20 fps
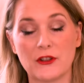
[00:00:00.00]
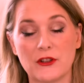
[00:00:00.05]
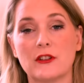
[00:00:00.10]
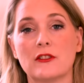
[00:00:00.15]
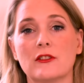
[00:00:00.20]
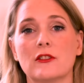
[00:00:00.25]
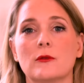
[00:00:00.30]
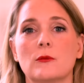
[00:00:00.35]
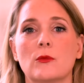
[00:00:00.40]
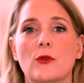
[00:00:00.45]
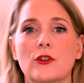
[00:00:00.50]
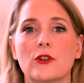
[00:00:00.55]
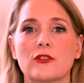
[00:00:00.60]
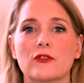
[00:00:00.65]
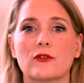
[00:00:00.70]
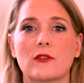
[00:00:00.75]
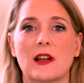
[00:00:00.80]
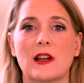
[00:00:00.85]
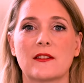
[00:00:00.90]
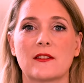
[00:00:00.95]
Tinted
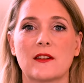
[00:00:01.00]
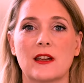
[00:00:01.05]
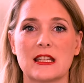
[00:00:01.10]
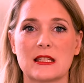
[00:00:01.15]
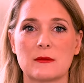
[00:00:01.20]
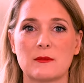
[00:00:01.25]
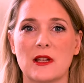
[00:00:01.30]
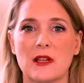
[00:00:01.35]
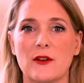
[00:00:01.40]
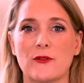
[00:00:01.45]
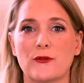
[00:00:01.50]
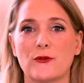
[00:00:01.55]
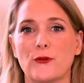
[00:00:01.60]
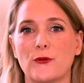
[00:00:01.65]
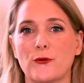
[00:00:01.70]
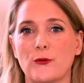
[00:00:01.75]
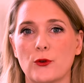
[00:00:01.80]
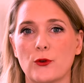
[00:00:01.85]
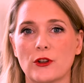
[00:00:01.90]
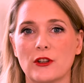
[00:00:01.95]
Moistuirzer
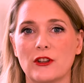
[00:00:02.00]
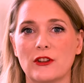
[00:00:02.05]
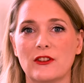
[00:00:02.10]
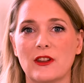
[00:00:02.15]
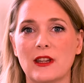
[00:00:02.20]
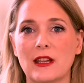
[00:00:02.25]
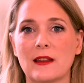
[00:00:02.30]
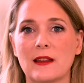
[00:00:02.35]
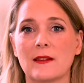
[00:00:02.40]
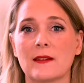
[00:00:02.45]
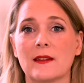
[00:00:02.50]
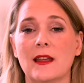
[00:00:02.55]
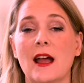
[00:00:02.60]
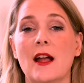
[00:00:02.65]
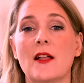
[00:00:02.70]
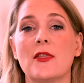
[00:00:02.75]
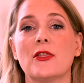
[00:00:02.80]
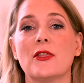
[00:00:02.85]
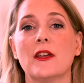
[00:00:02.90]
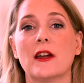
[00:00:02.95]
SPF 46
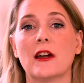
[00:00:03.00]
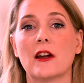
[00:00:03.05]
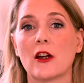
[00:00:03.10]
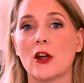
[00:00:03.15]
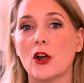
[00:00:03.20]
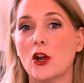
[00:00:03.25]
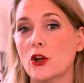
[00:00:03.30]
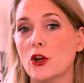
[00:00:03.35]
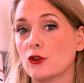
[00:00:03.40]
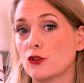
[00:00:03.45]
and their